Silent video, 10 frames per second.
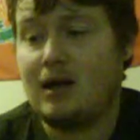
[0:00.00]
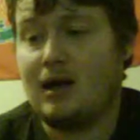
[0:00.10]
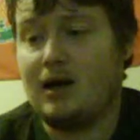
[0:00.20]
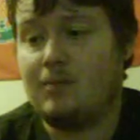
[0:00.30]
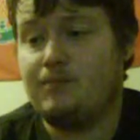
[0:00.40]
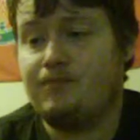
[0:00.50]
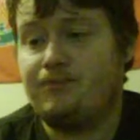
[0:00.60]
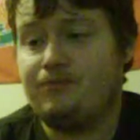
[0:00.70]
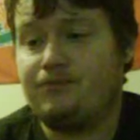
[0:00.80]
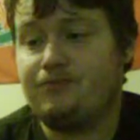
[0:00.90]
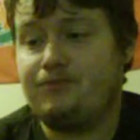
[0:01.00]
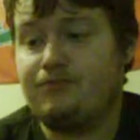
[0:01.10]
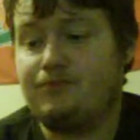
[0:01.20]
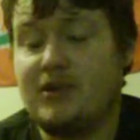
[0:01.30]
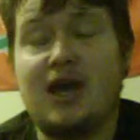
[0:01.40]

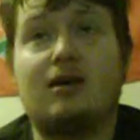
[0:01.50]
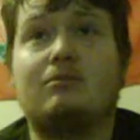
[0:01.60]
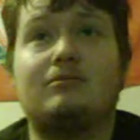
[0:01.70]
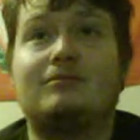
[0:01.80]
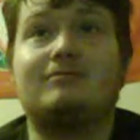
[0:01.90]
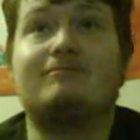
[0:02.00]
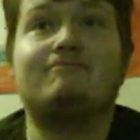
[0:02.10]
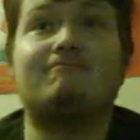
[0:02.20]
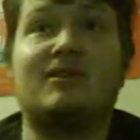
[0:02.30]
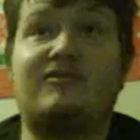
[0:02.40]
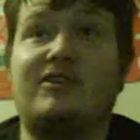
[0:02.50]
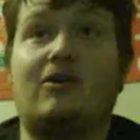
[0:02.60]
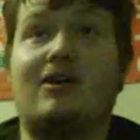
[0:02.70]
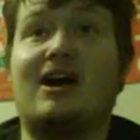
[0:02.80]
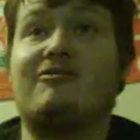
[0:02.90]
Yeah. If you
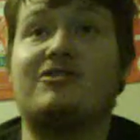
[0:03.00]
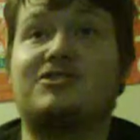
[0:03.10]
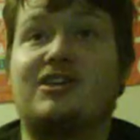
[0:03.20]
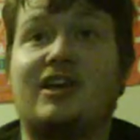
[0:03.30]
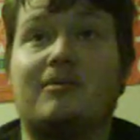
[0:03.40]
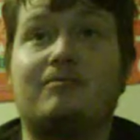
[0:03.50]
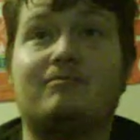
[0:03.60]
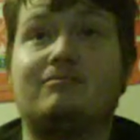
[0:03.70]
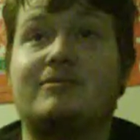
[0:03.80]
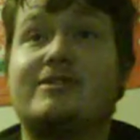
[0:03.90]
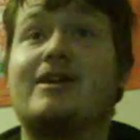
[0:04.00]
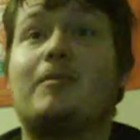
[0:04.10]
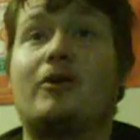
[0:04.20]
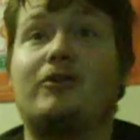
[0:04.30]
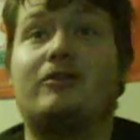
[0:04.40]
don't have this game,
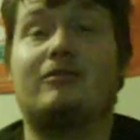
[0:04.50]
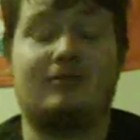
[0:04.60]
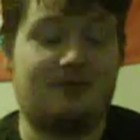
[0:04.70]
shame on you.